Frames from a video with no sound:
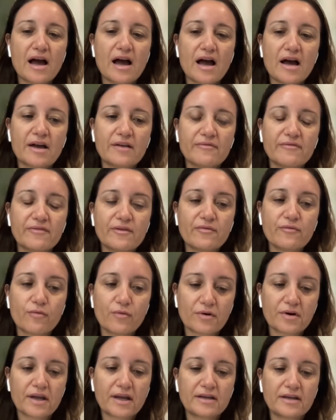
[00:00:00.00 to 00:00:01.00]
I've been
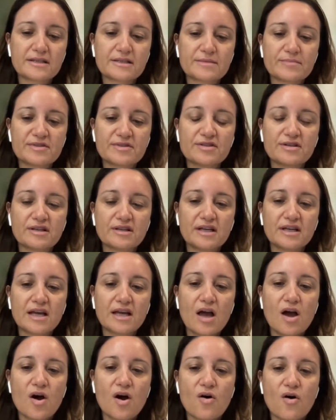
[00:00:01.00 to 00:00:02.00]
working especially
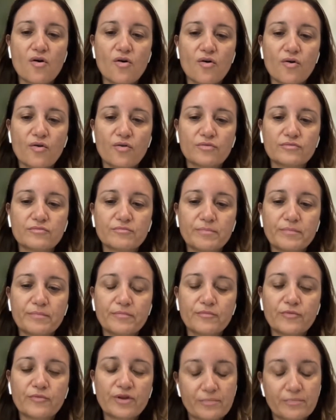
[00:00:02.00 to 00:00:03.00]

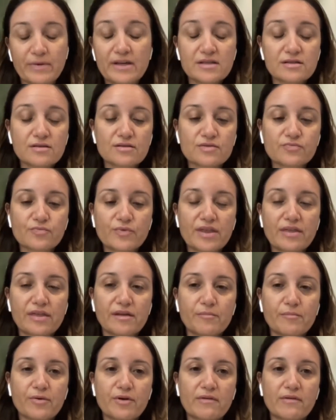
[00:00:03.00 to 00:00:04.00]
with patients
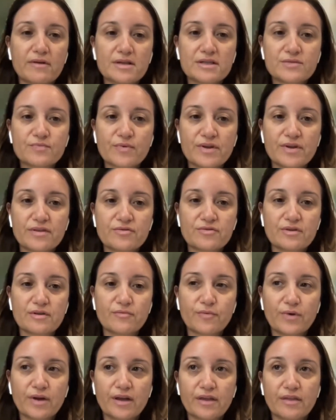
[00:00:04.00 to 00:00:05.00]
with problems
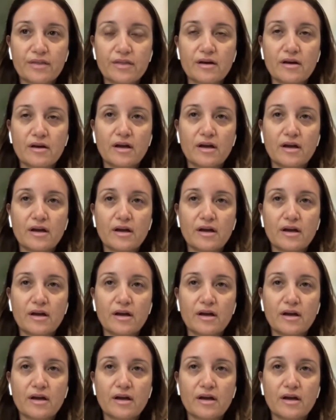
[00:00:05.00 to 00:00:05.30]
with